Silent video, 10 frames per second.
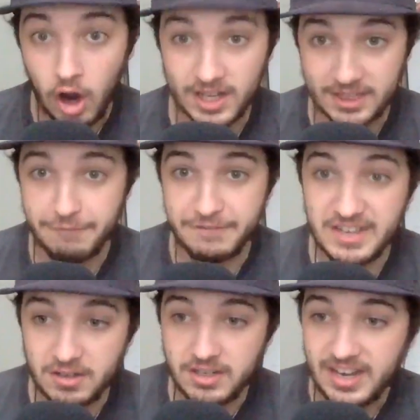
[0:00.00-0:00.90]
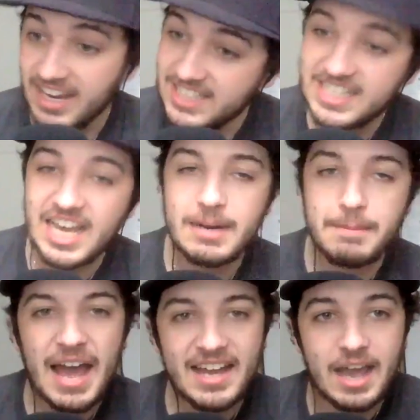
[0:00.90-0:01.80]
on the field and to get
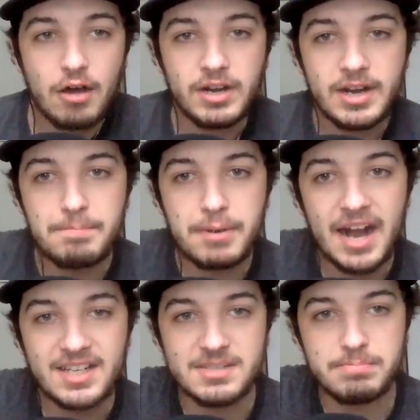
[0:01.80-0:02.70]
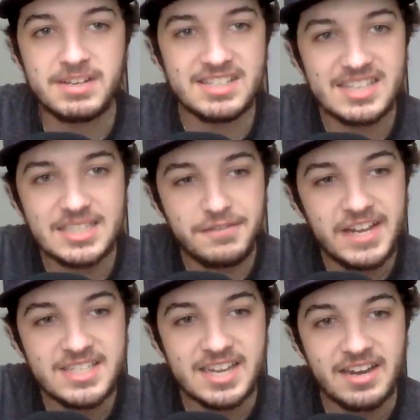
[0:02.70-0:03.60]
him back out in practice. Because let's
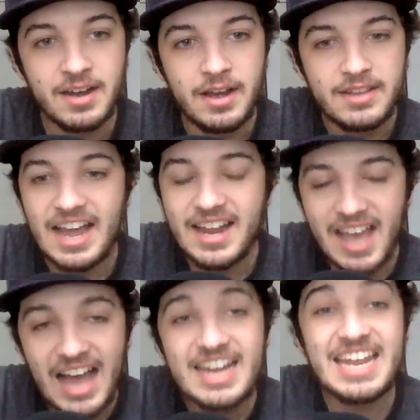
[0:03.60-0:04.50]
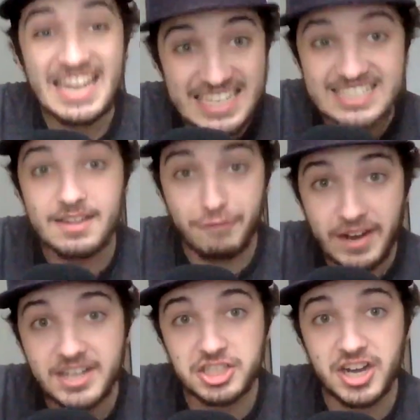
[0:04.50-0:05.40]
face it, that guy is the
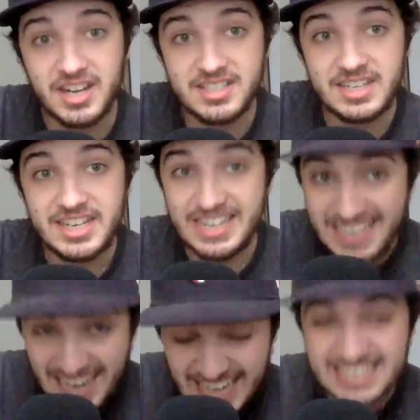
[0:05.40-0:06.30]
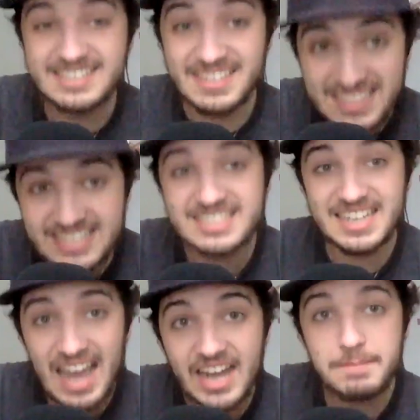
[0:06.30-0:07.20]
franchise. He is the
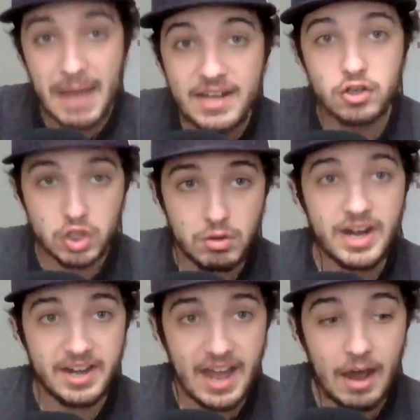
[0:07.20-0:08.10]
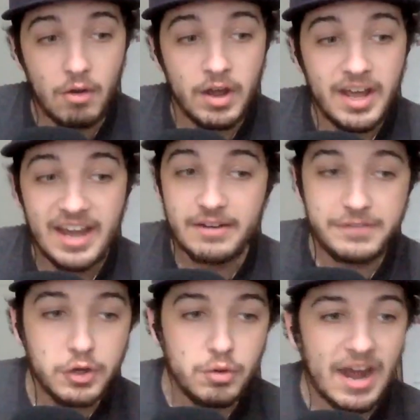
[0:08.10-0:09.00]
Cincinnati Bengals right now. And
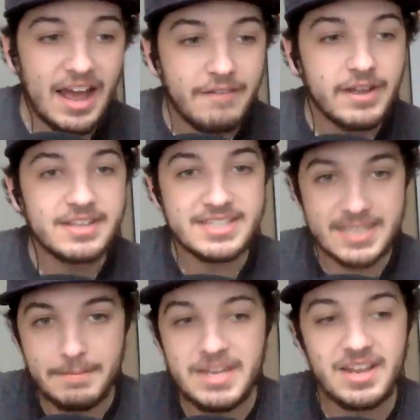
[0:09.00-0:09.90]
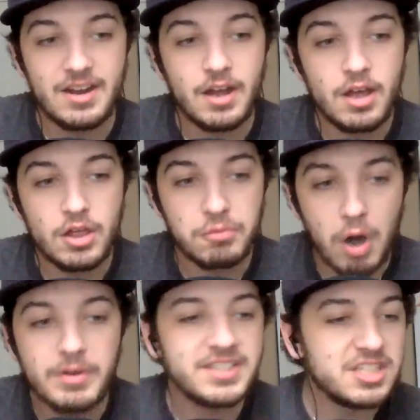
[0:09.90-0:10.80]
if you have Siemian
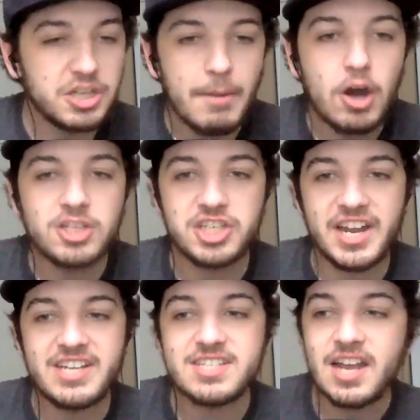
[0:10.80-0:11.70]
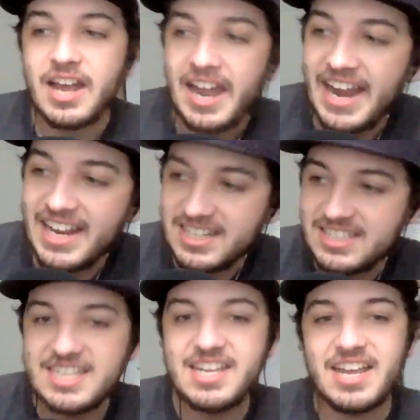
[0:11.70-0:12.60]
throwing to Ja'Marr Chase and
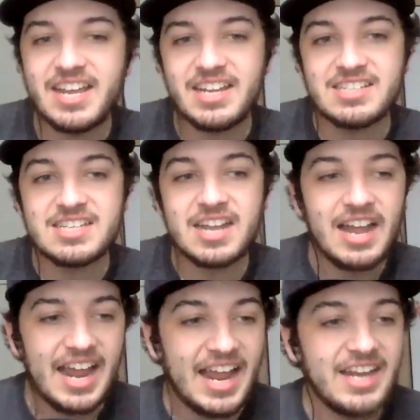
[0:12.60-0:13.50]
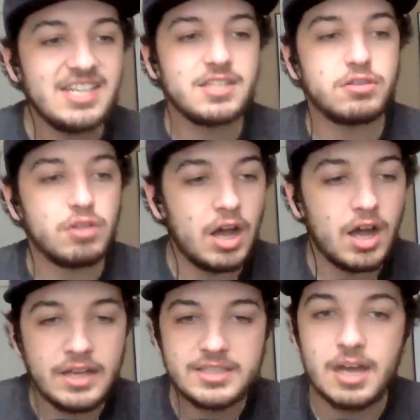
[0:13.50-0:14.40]
to Tee Higgins, and he's
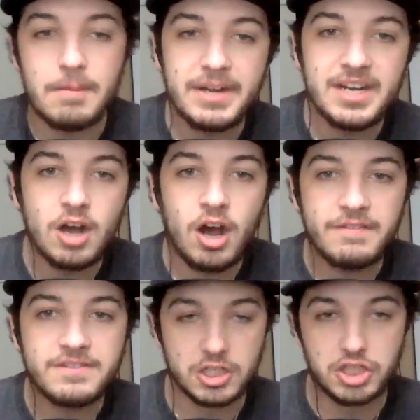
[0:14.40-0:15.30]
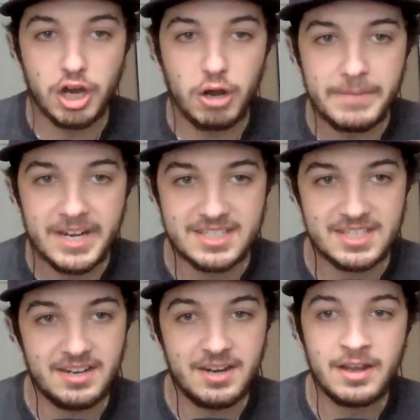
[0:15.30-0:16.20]
uh, dumping it off to Joe
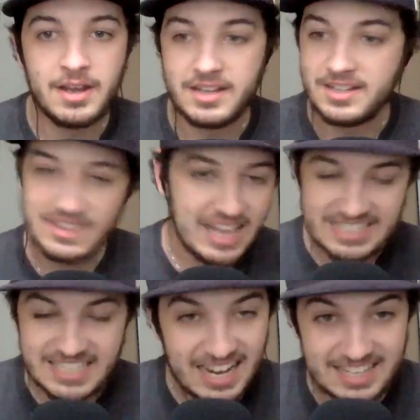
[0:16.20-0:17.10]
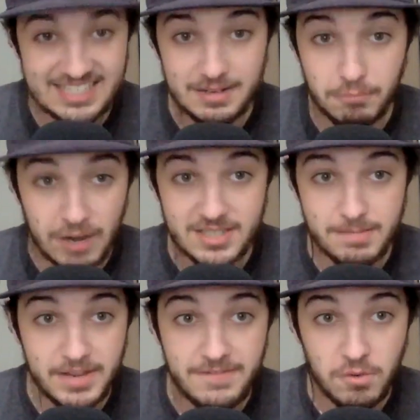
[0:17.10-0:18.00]
Mixon, that's not a
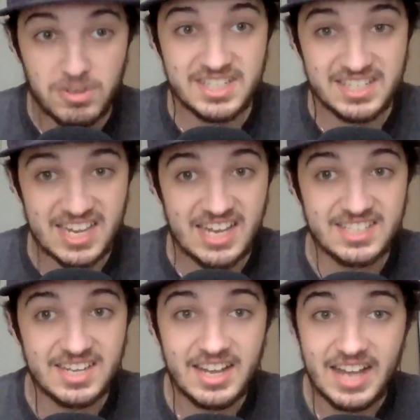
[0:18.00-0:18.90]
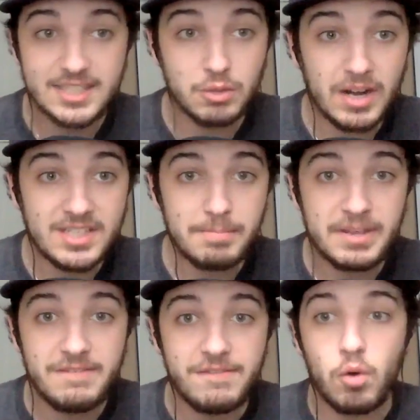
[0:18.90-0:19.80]
recipe for success. That's a
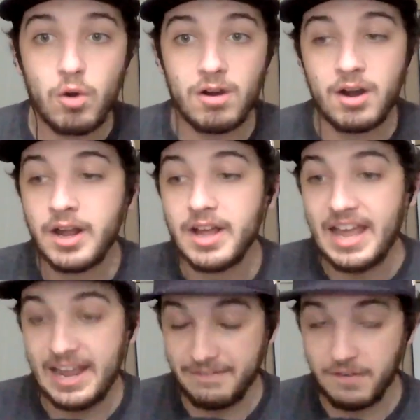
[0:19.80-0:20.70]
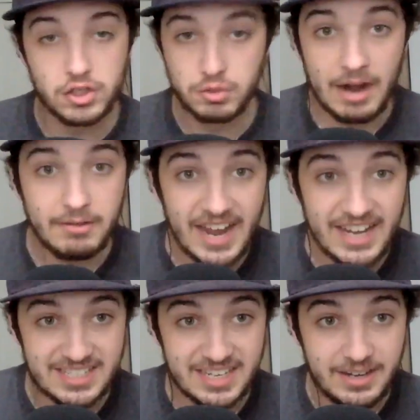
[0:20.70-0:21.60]
recipe for a first round
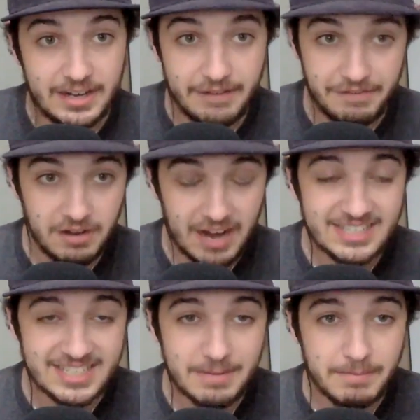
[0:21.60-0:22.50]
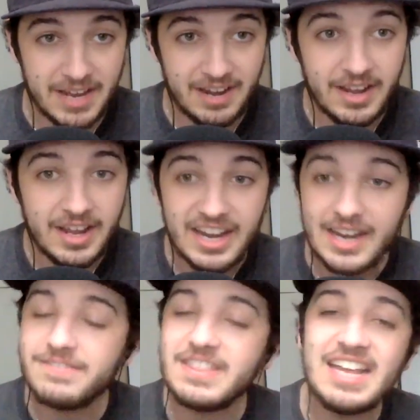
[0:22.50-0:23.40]
exit, if you're asking me,
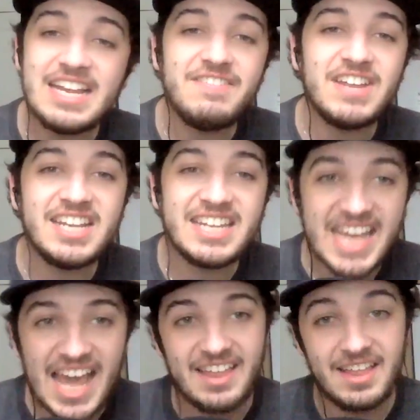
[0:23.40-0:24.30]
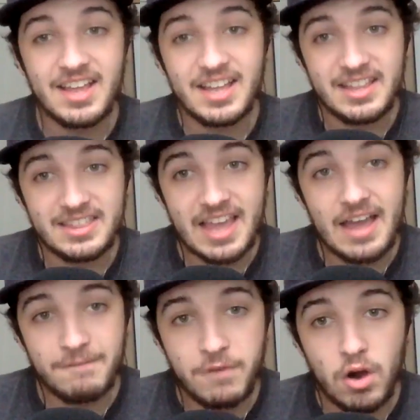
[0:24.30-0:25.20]
if they even get
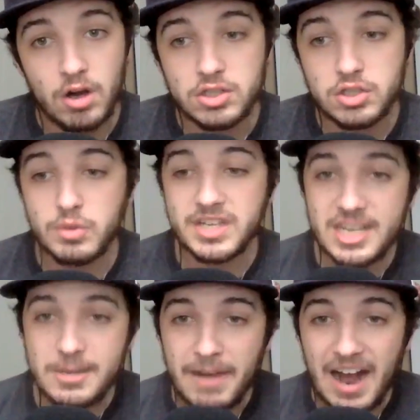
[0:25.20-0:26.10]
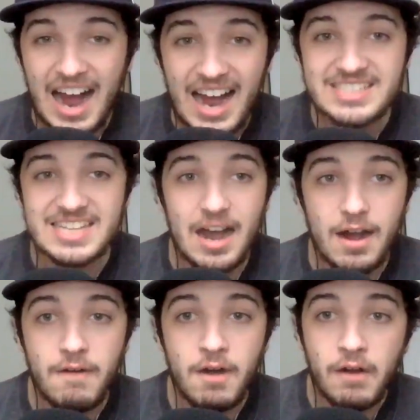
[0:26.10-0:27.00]
that far. So keep eyes
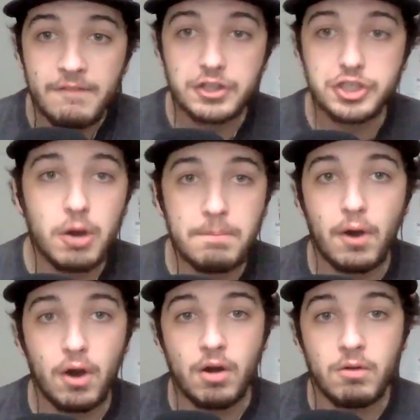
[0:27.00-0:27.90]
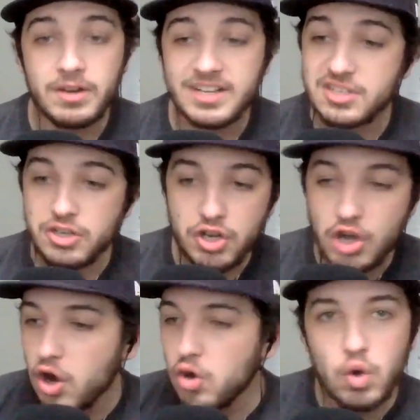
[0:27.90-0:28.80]
out for Joe Burrow because
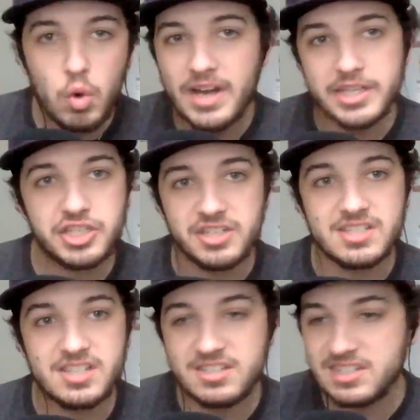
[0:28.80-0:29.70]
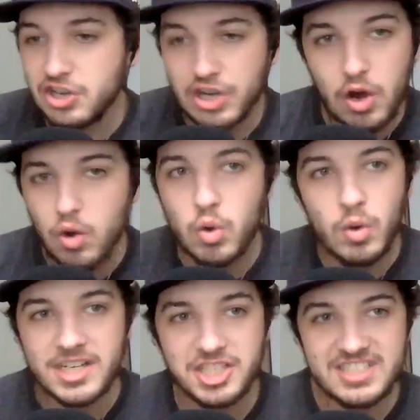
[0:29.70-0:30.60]
no questions, there's no
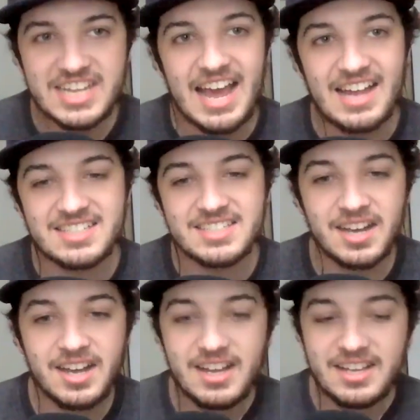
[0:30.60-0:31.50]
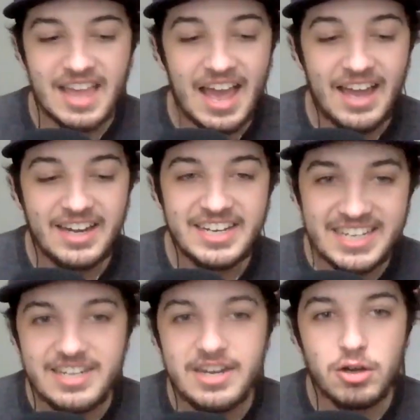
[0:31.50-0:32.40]
questions asked that
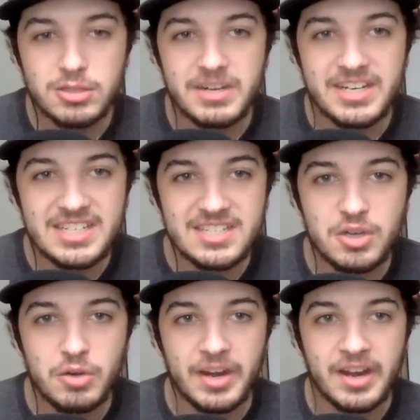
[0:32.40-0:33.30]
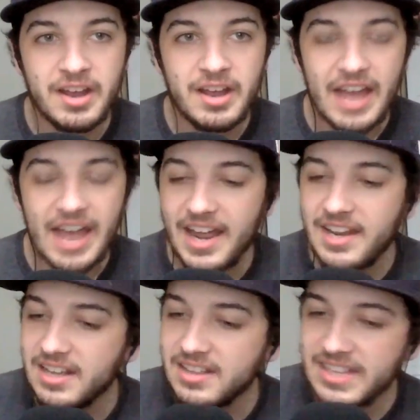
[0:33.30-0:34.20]
he knows what he's doing.
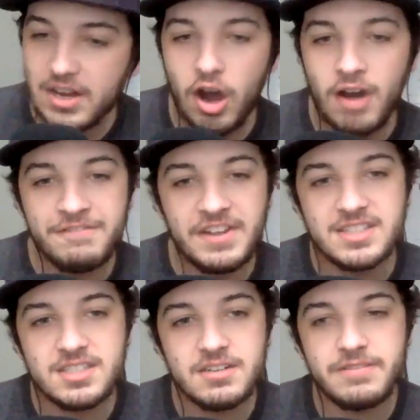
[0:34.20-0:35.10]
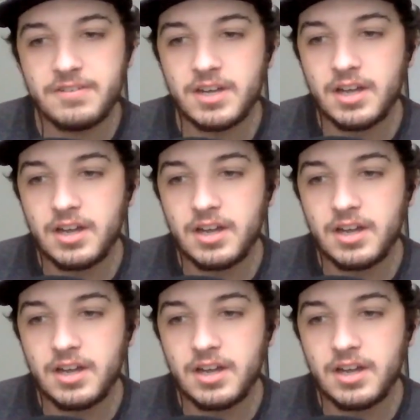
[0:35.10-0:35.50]
And the offensive,